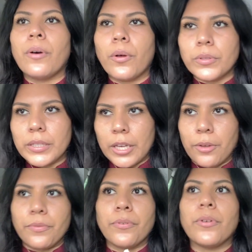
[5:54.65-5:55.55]
Old
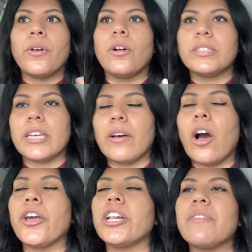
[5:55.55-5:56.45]
self, old self.
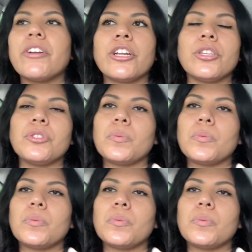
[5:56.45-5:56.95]
Oh, you're never going to lose